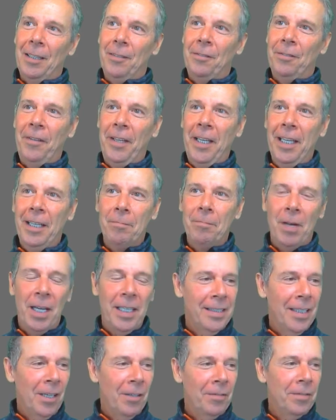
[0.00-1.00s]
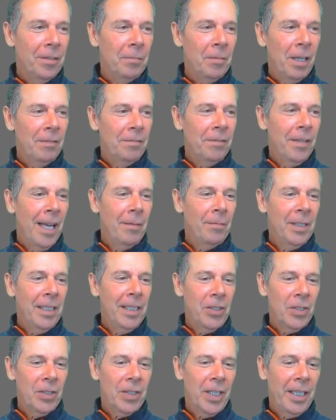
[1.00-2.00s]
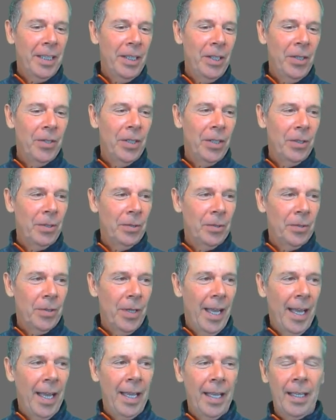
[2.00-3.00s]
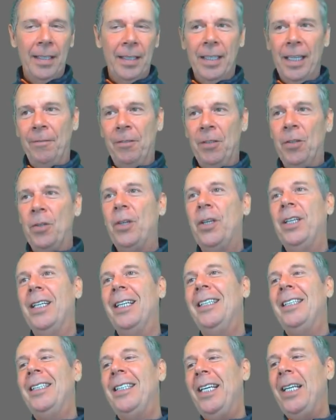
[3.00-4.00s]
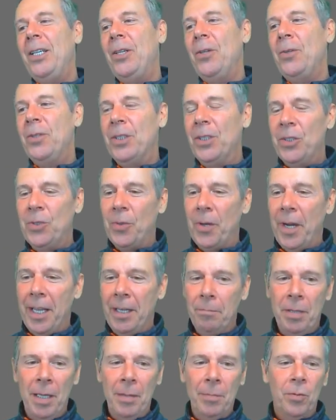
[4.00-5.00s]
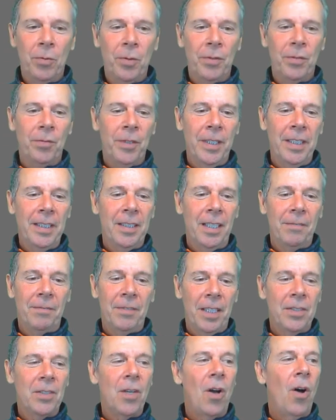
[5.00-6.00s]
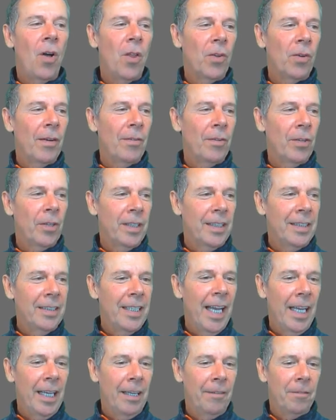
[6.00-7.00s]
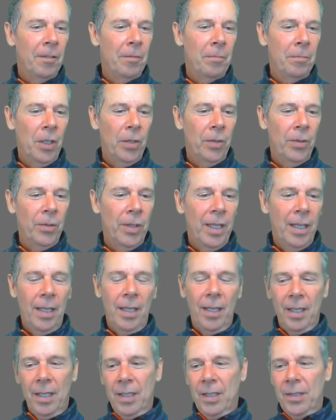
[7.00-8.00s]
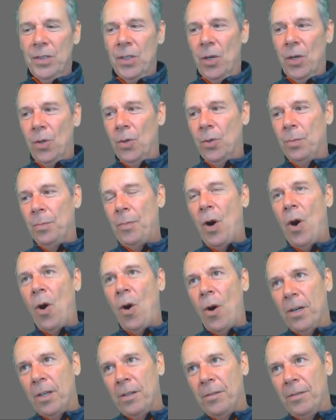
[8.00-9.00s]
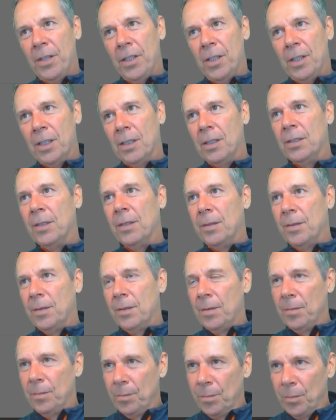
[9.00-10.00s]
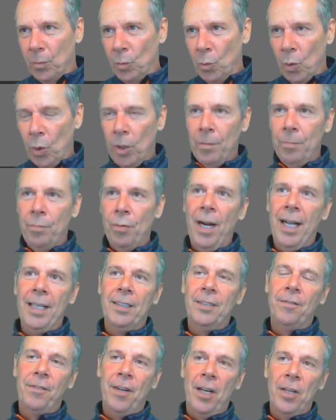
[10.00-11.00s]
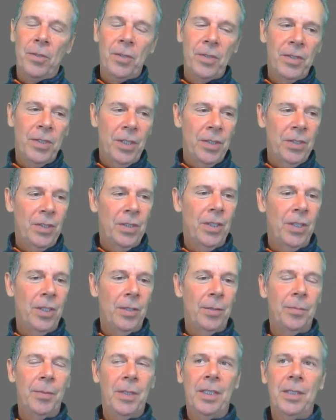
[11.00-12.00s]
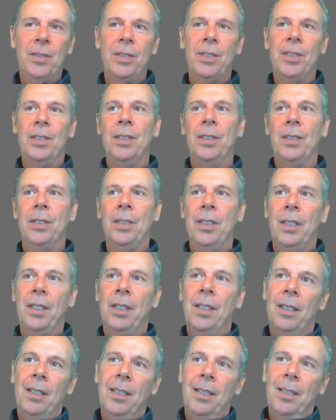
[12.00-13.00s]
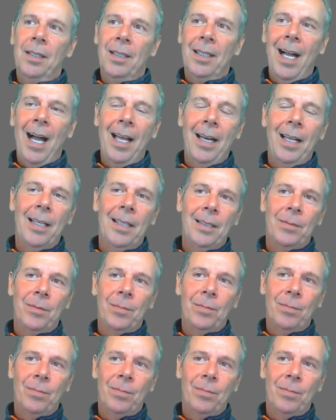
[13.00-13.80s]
feed myself and my family just like you do. And if you continue to train people with free stuff, that's all they're ever going to take from you. So part of the WordPress funnel system is to kind of